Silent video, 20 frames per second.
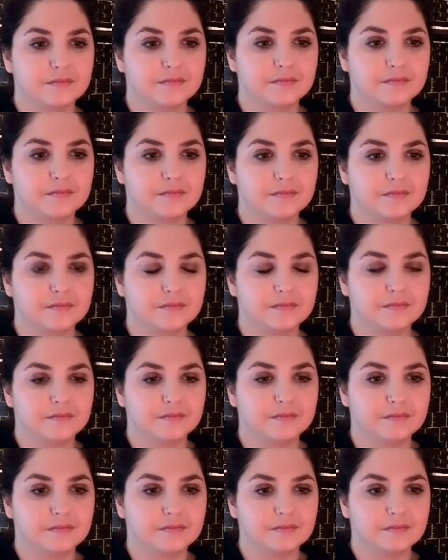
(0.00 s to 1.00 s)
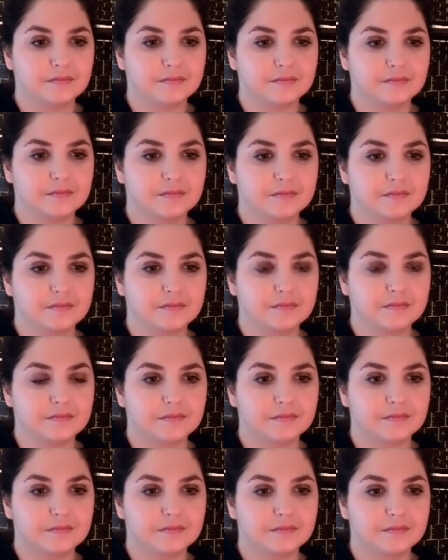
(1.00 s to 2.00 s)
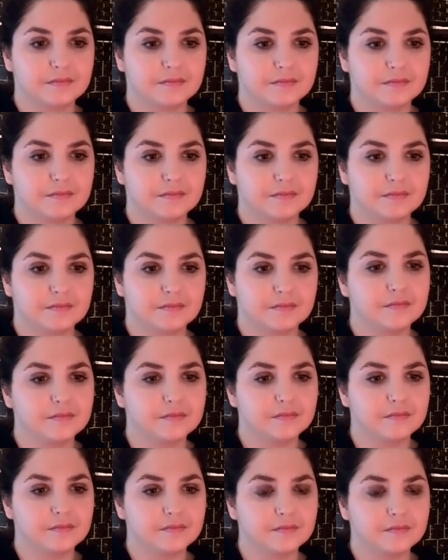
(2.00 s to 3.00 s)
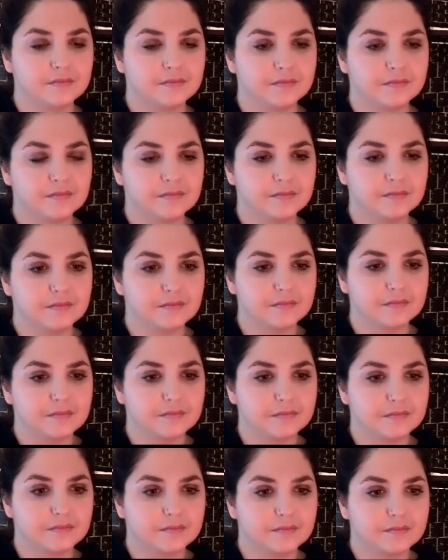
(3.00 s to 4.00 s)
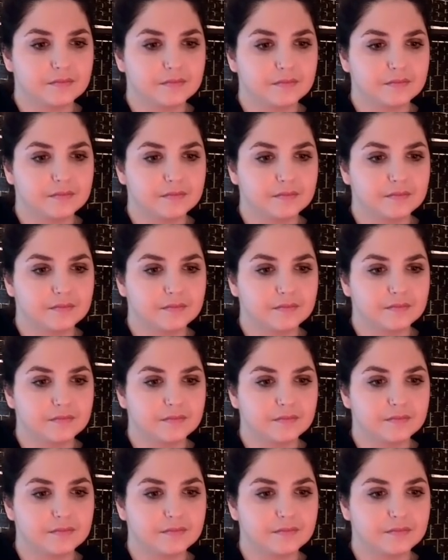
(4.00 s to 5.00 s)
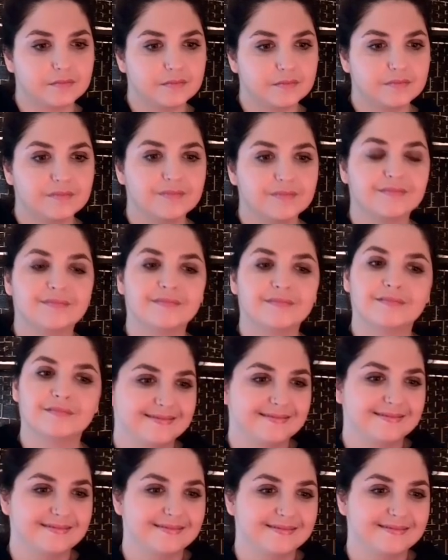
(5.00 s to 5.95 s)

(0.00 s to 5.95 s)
(not speaking)